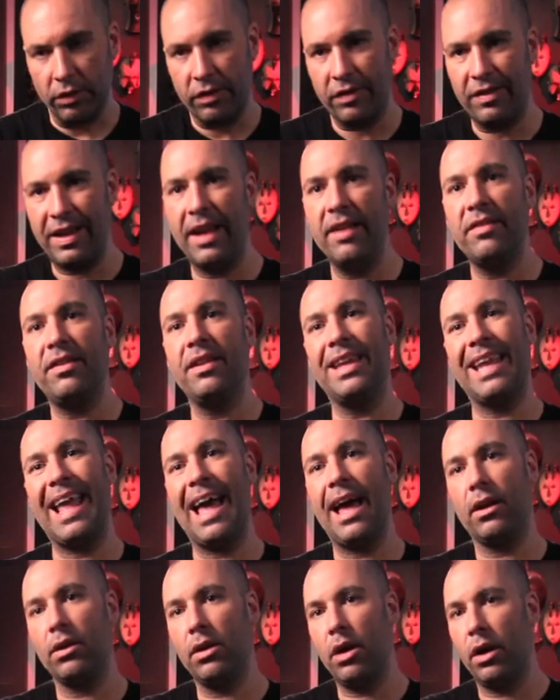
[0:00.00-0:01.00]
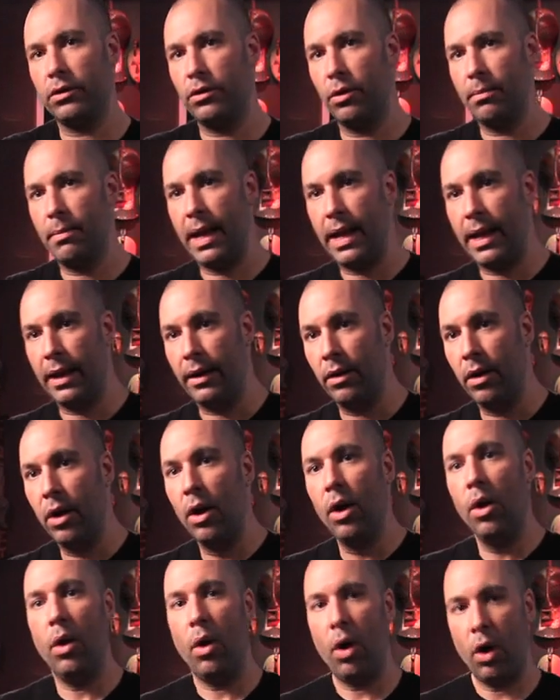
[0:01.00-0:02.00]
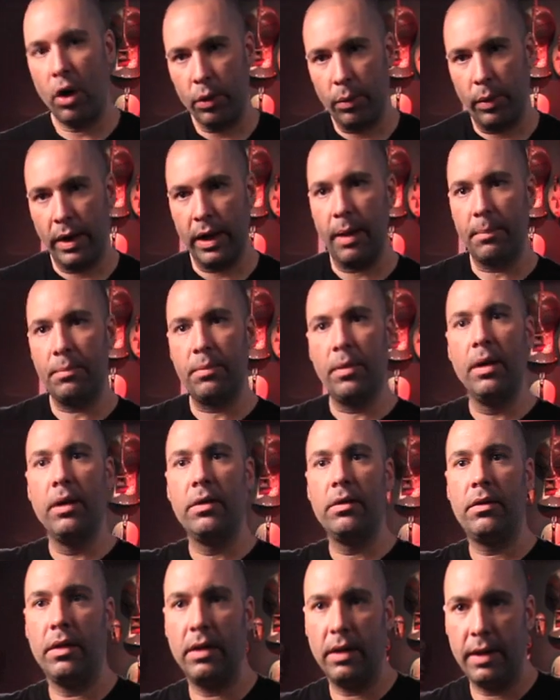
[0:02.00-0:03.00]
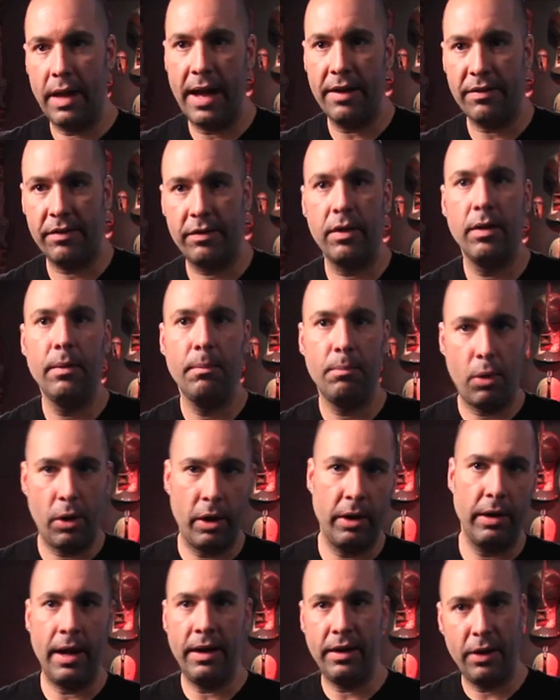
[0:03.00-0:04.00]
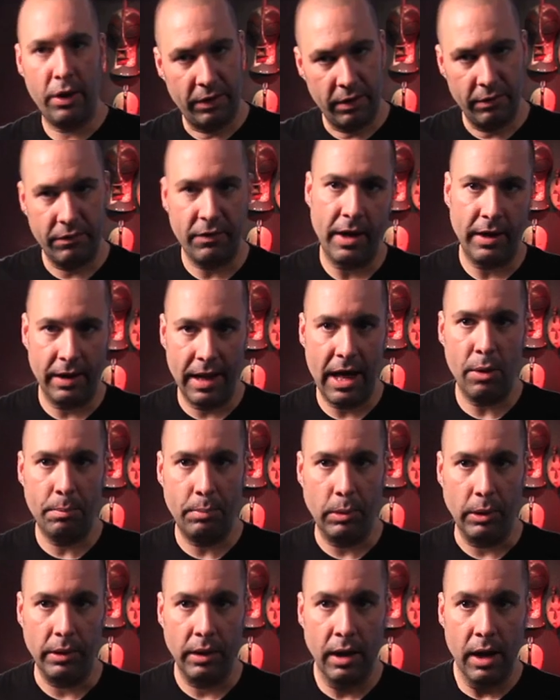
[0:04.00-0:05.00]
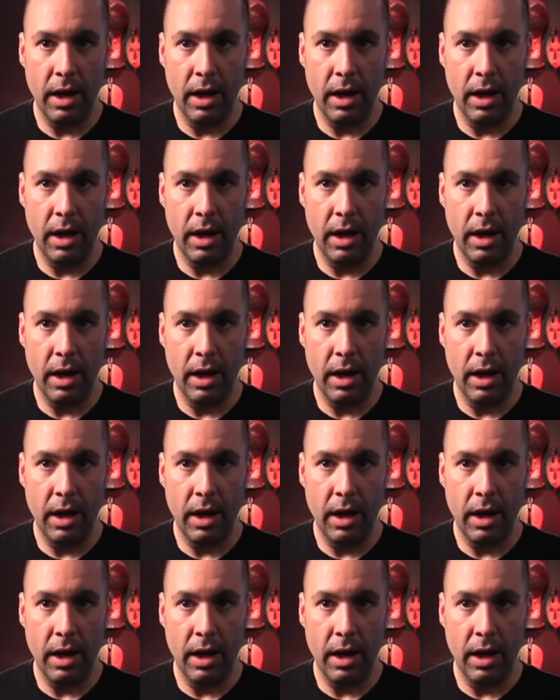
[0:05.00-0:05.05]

stays in the analog domain all the way up to the last part and, and the final output.